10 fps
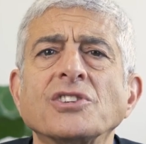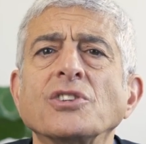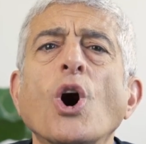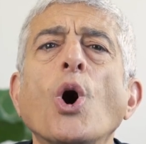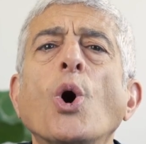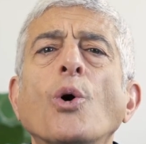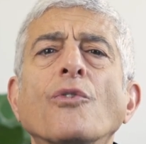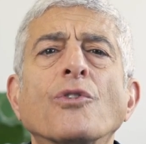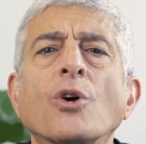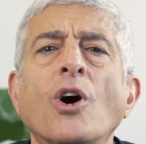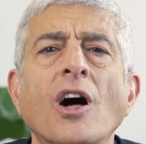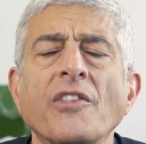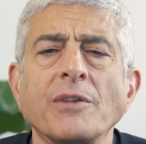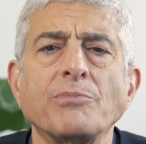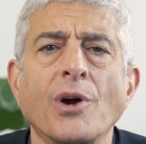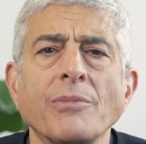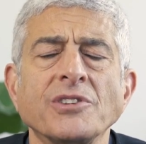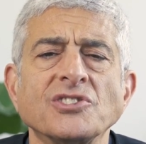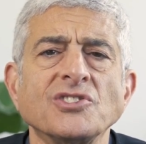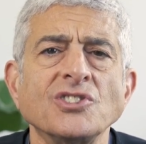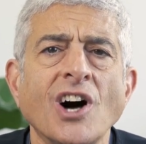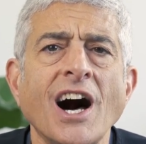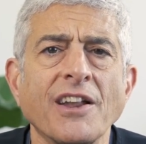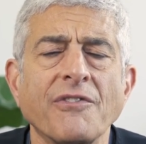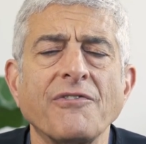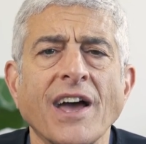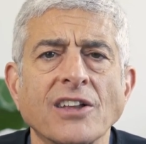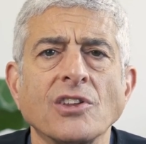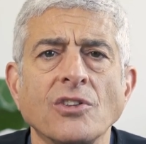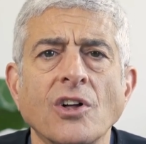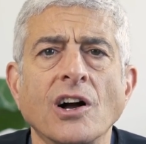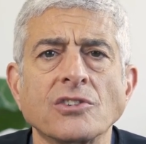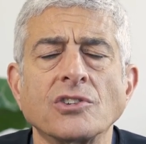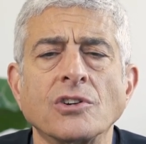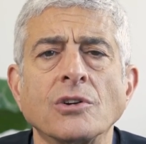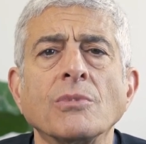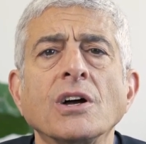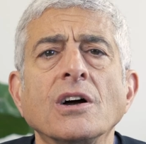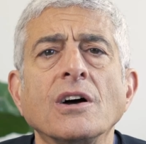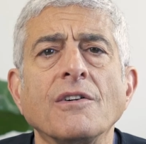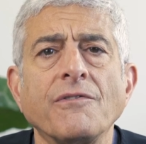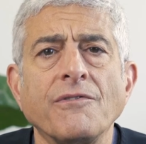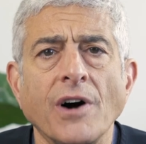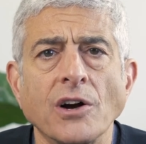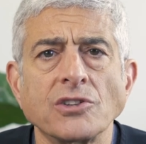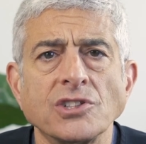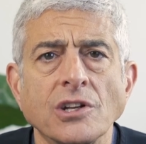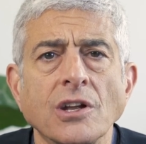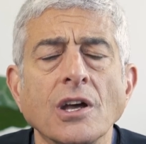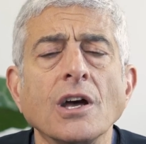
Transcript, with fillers: And overall, that probably does not affect the long-term function.